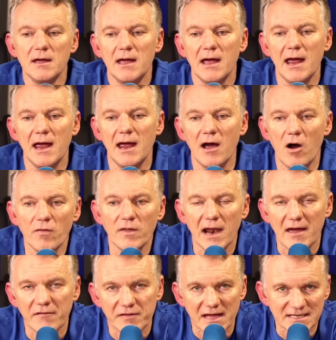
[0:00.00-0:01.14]
Uh, on the
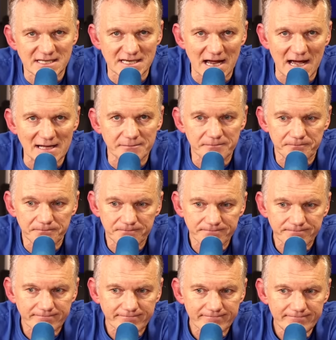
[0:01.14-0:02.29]
left-hand side,
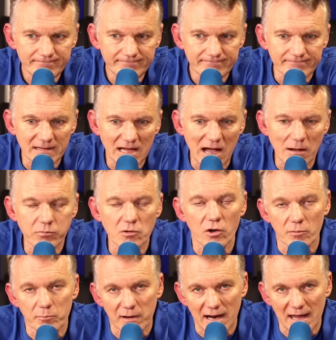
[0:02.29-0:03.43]
I'm going
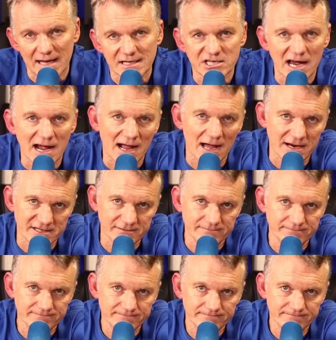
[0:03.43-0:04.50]
to play Jack Harrison.